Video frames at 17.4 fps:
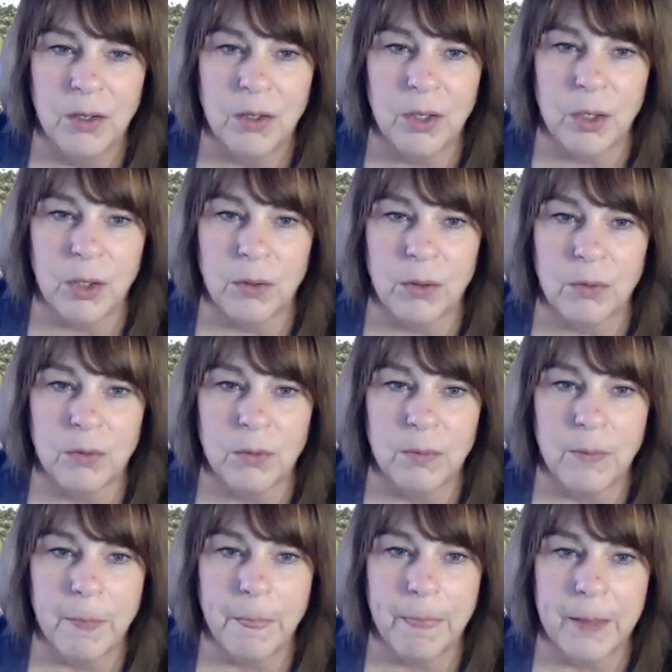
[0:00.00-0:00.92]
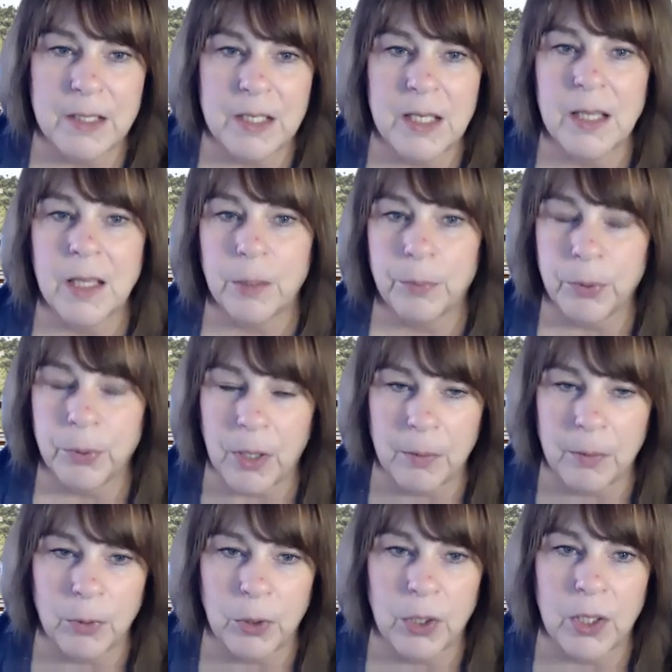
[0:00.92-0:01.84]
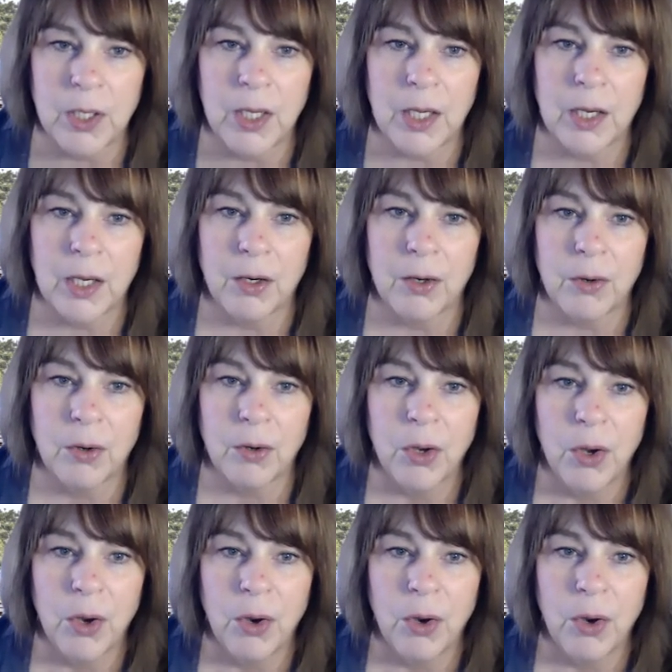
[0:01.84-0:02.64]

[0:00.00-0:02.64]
you know, see their primary care,